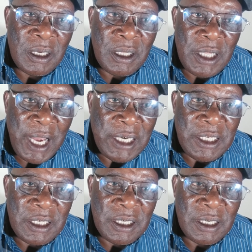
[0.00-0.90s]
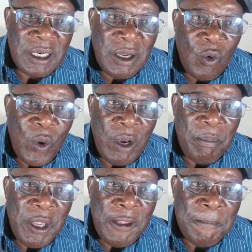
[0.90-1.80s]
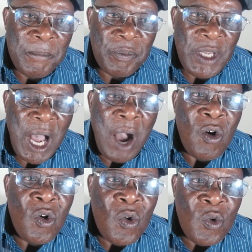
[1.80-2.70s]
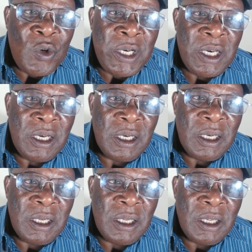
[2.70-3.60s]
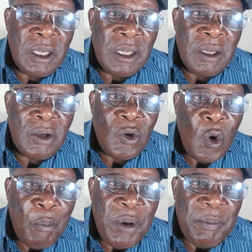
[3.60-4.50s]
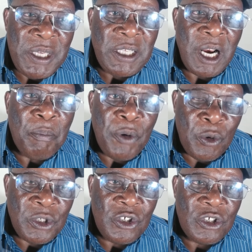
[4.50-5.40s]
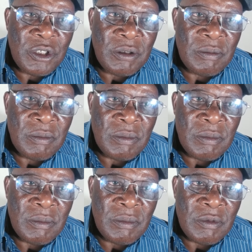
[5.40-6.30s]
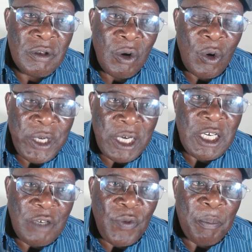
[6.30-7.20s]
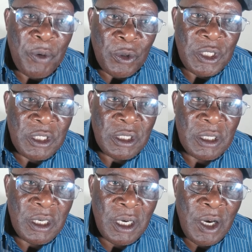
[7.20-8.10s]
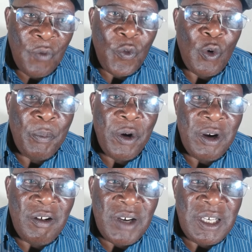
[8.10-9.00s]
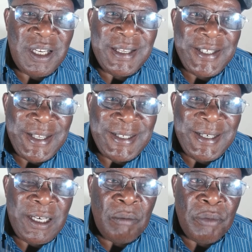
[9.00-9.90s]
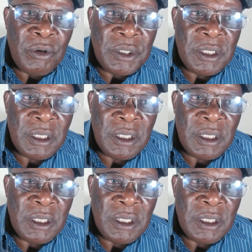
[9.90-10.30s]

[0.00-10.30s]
That will be a good complementary approach, alternative approach from reading just in the books,